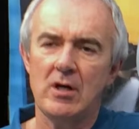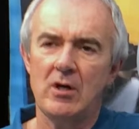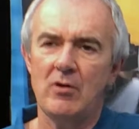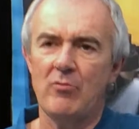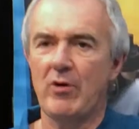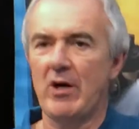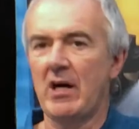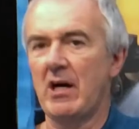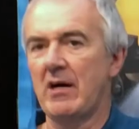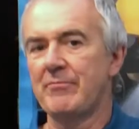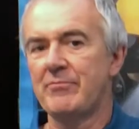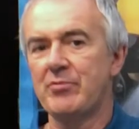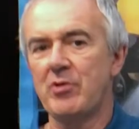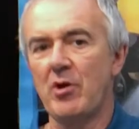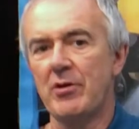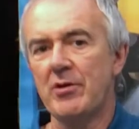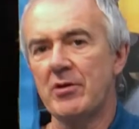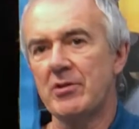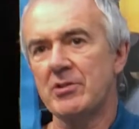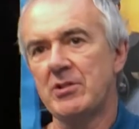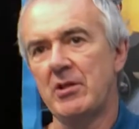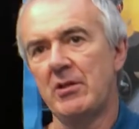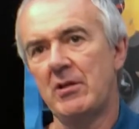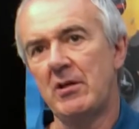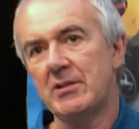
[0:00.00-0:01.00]
We have
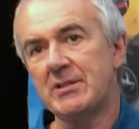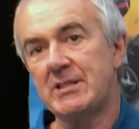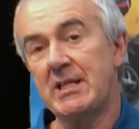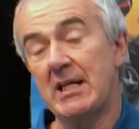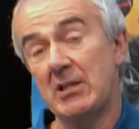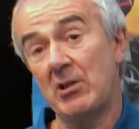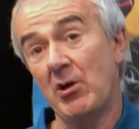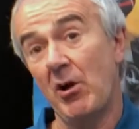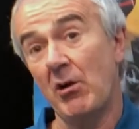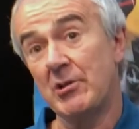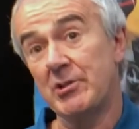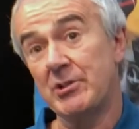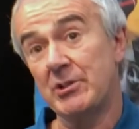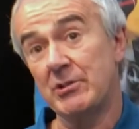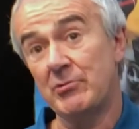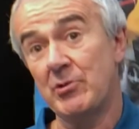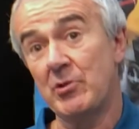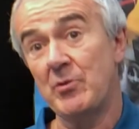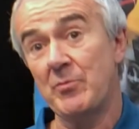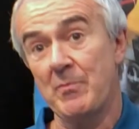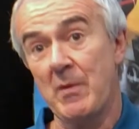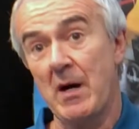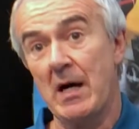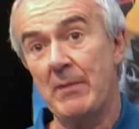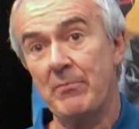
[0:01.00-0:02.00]
products on our technology
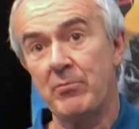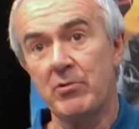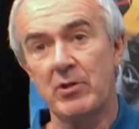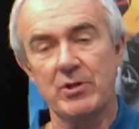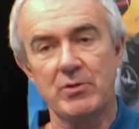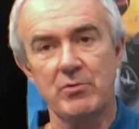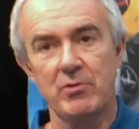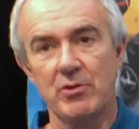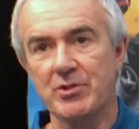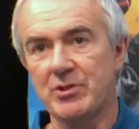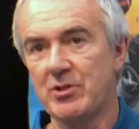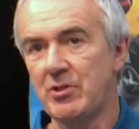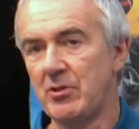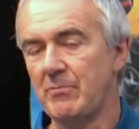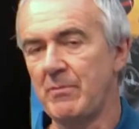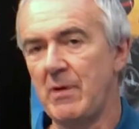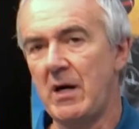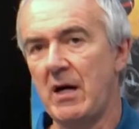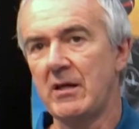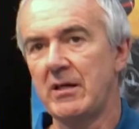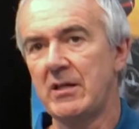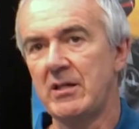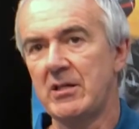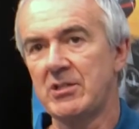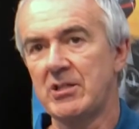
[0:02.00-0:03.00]
route map, which will suit
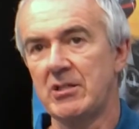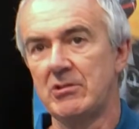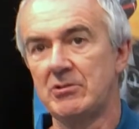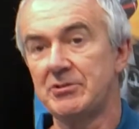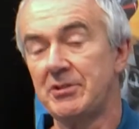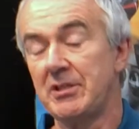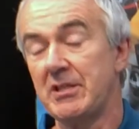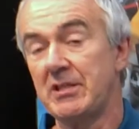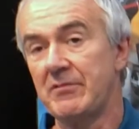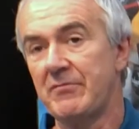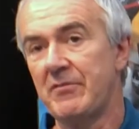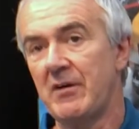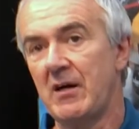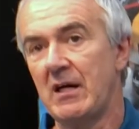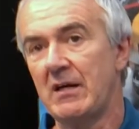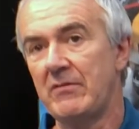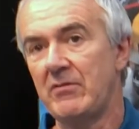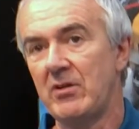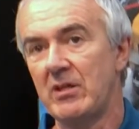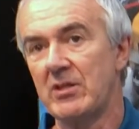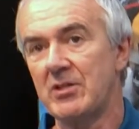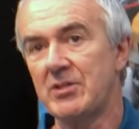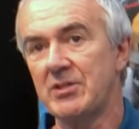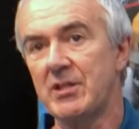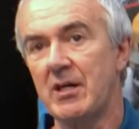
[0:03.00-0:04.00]
markets in 3 to 5
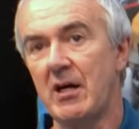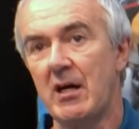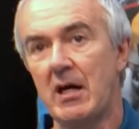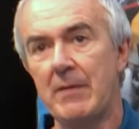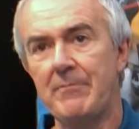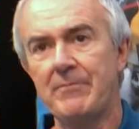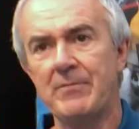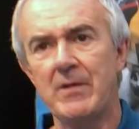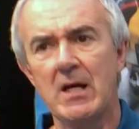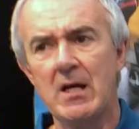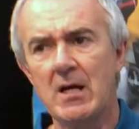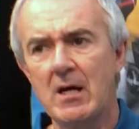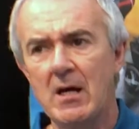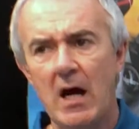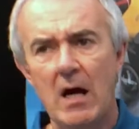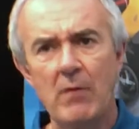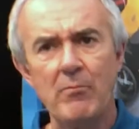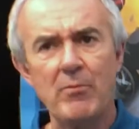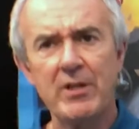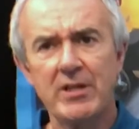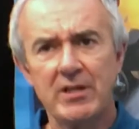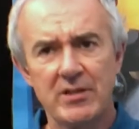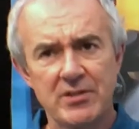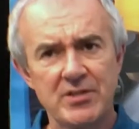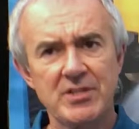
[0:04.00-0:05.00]
years' time. And
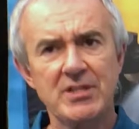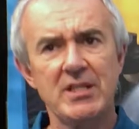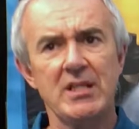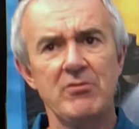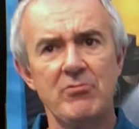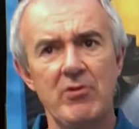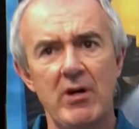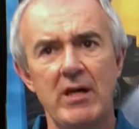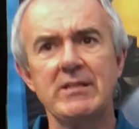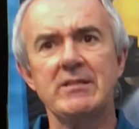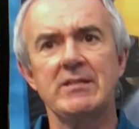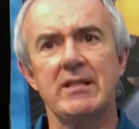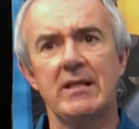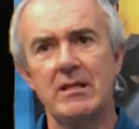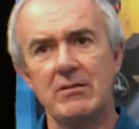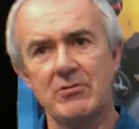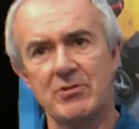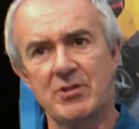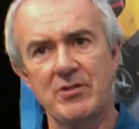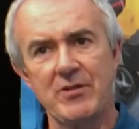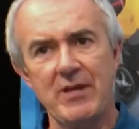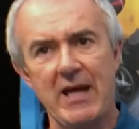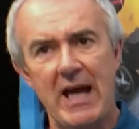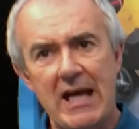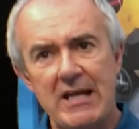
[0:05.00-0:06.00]
we can see right out
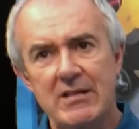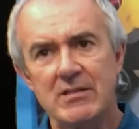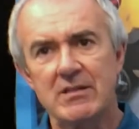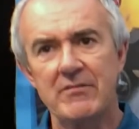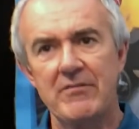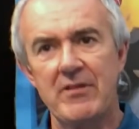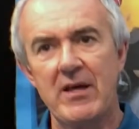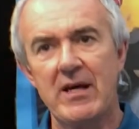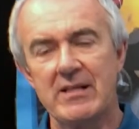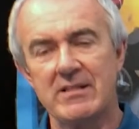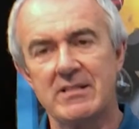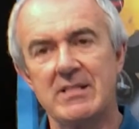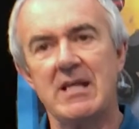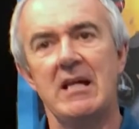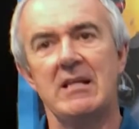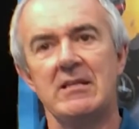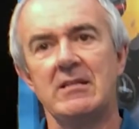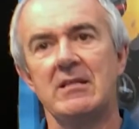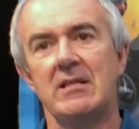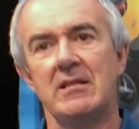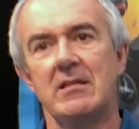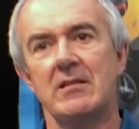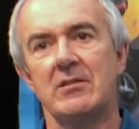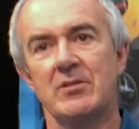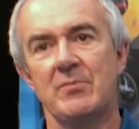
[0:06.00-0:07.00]
to the end of that 10
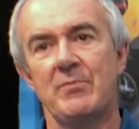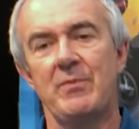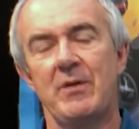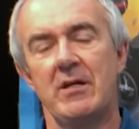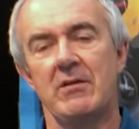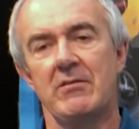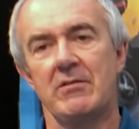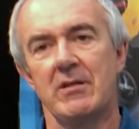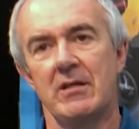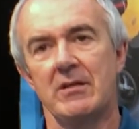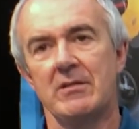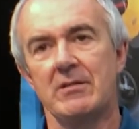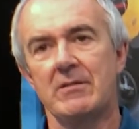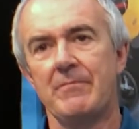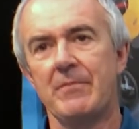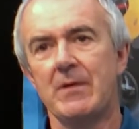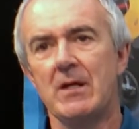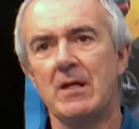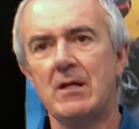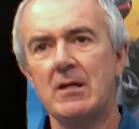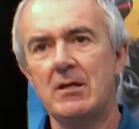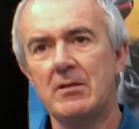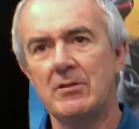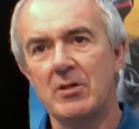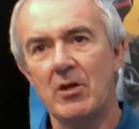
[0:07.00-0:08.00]
years period,
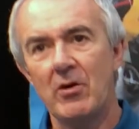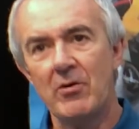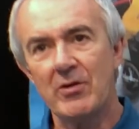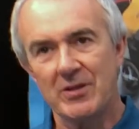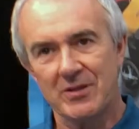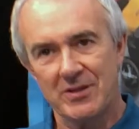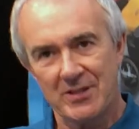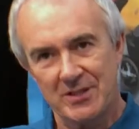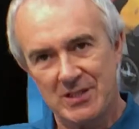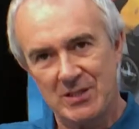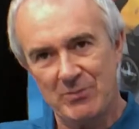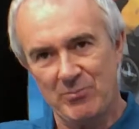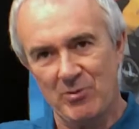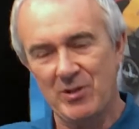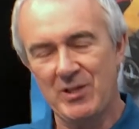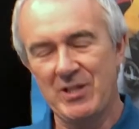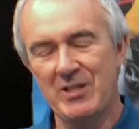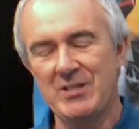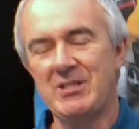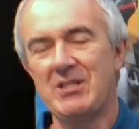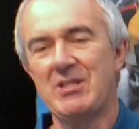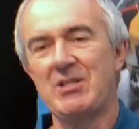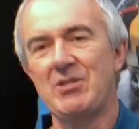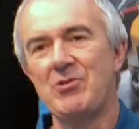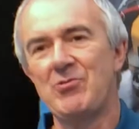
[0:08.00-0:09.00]
knowing that it will
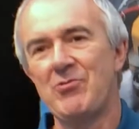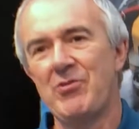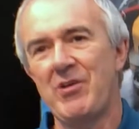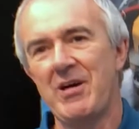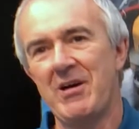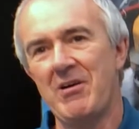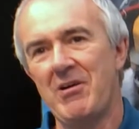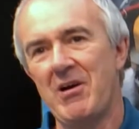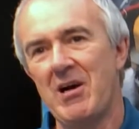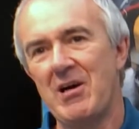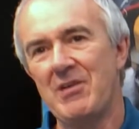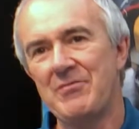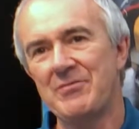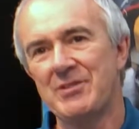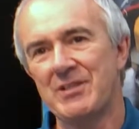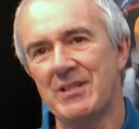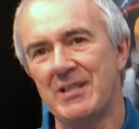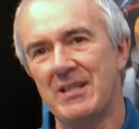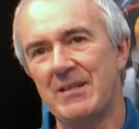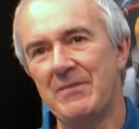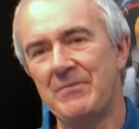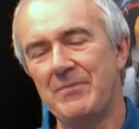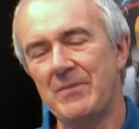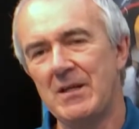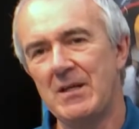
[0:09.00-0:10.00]
continue
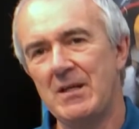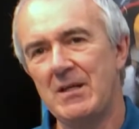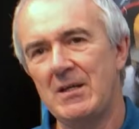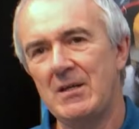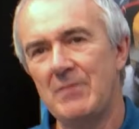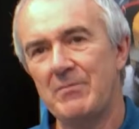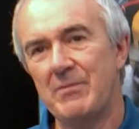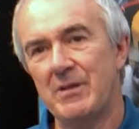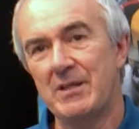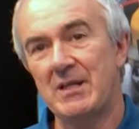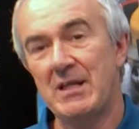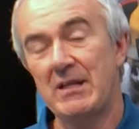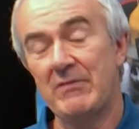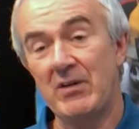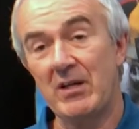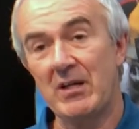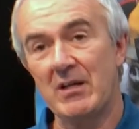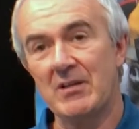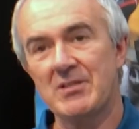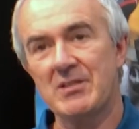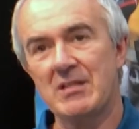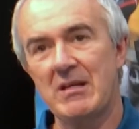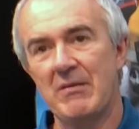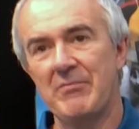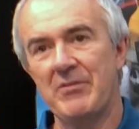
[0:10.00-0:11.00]
thereafter, but giving
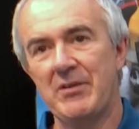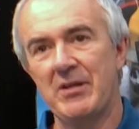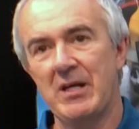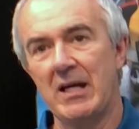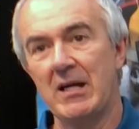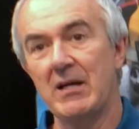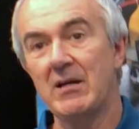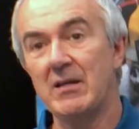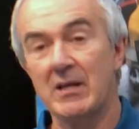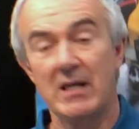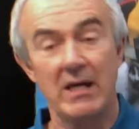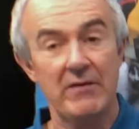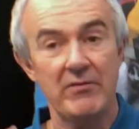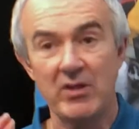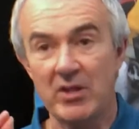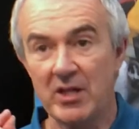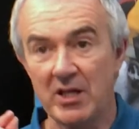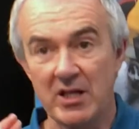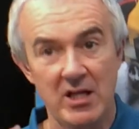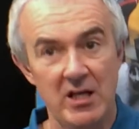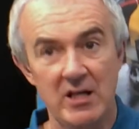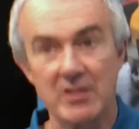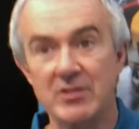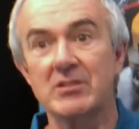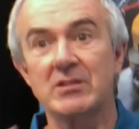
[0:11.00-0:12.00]
us something, giving the
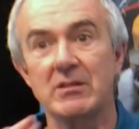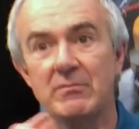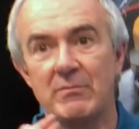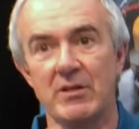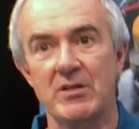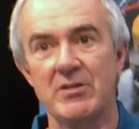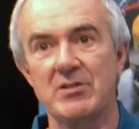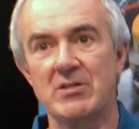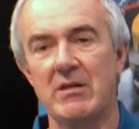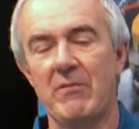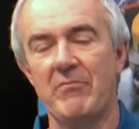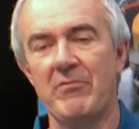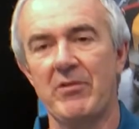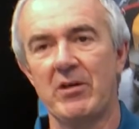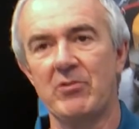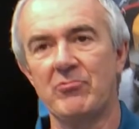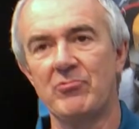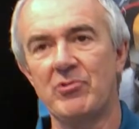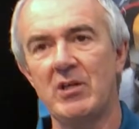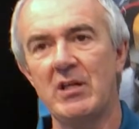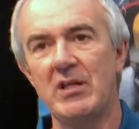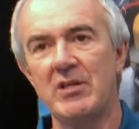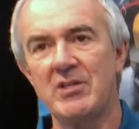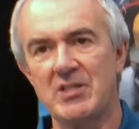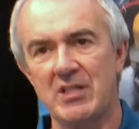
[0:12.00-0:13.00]
customers something
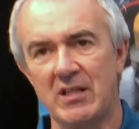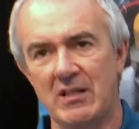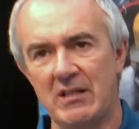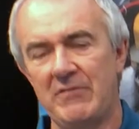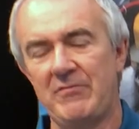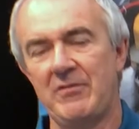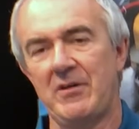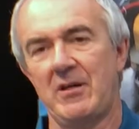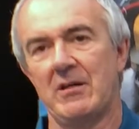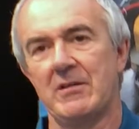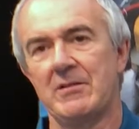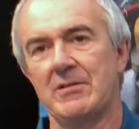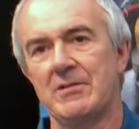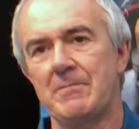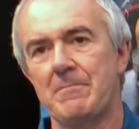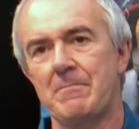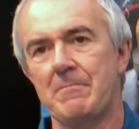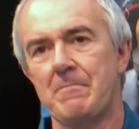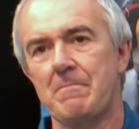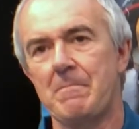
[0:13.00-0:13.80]
really significant.